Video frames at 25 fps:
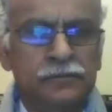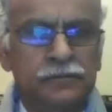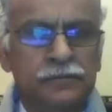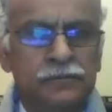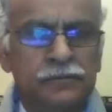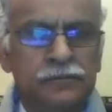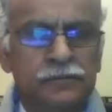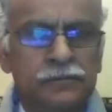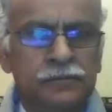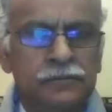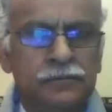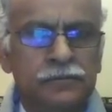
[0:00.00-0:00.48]

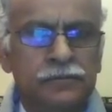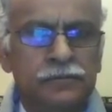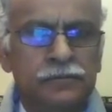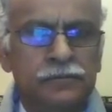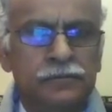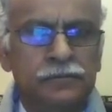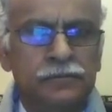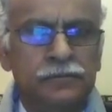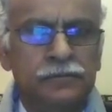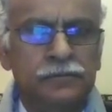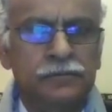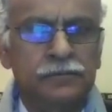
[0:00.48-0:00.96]

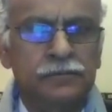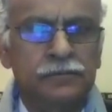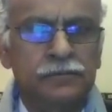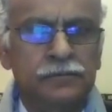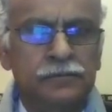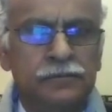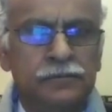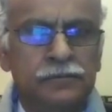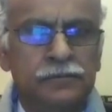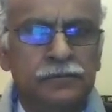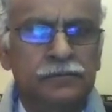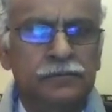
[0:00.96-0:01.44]

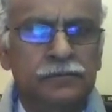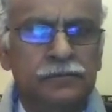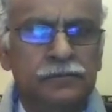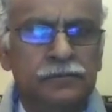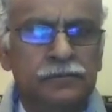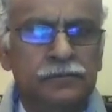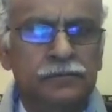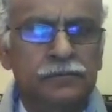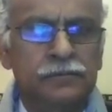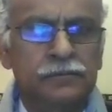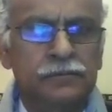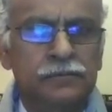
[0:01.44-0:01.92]

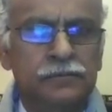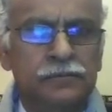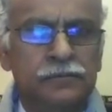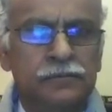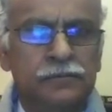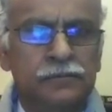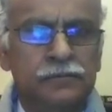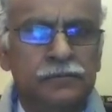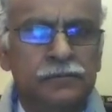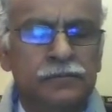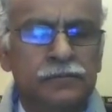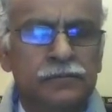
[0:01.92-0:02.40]

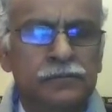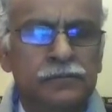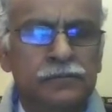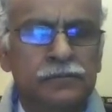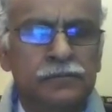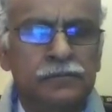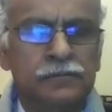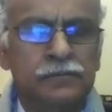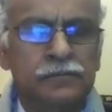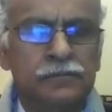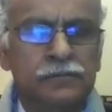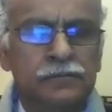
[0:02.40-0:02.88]

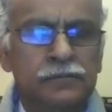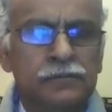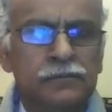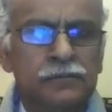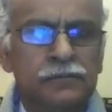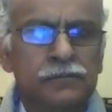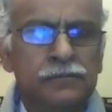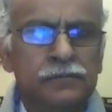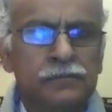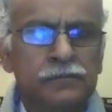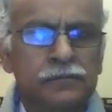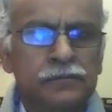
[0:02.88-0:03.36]

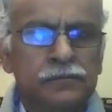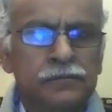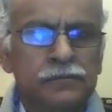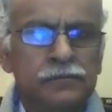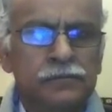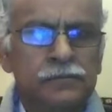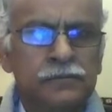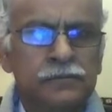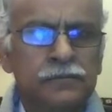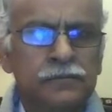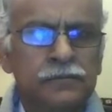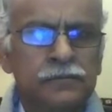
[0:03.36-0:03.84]

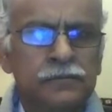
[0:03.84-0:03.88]
No words are spoken by the person on screen.